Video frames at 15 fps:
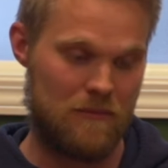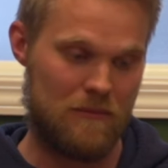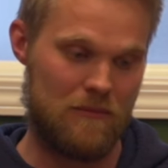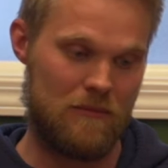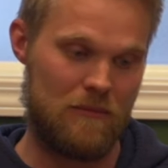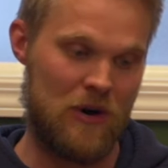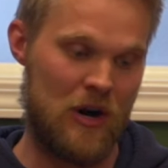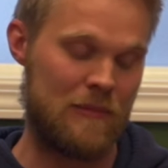
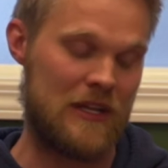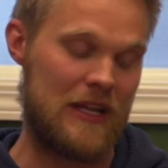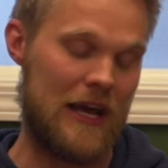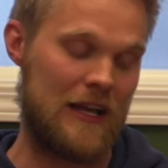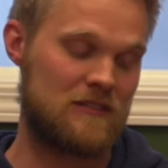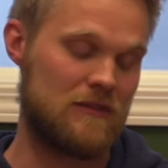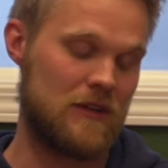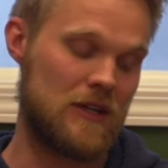mom and
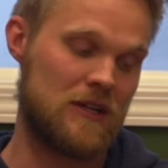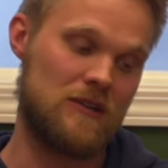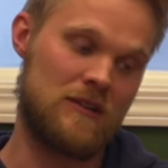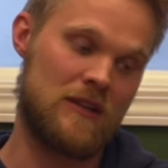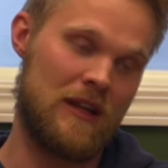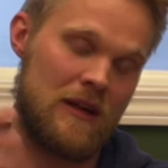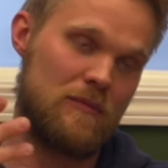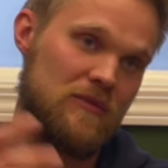dad's vehicle
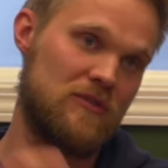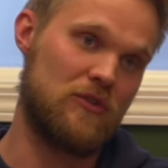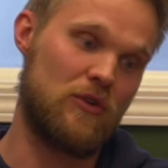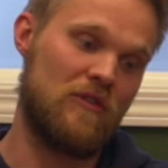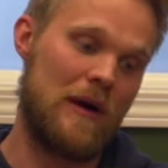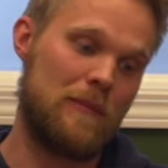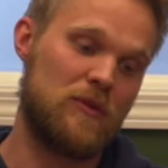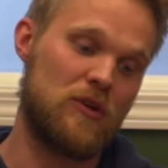and I
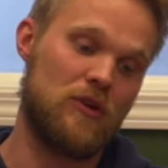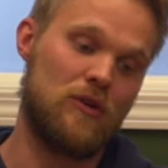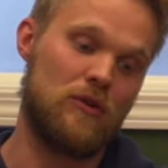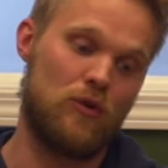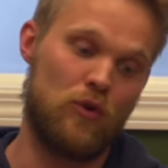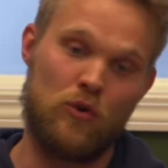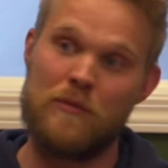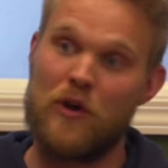drove up to
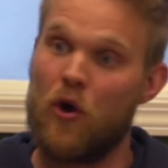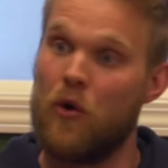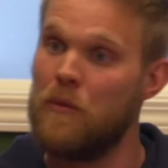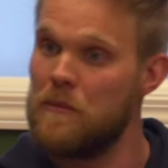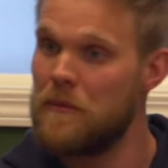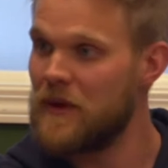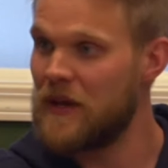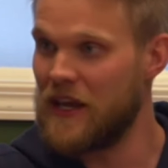Umeå
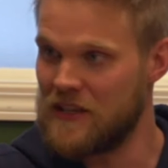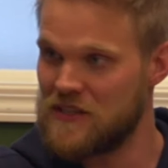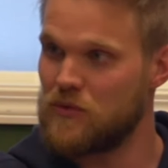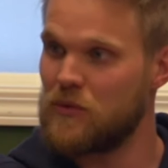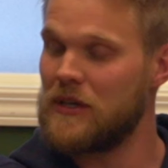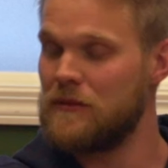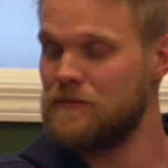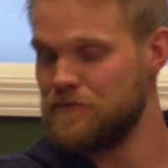in
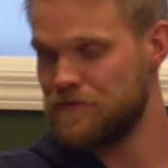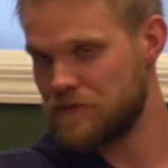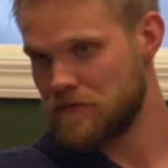Sweden.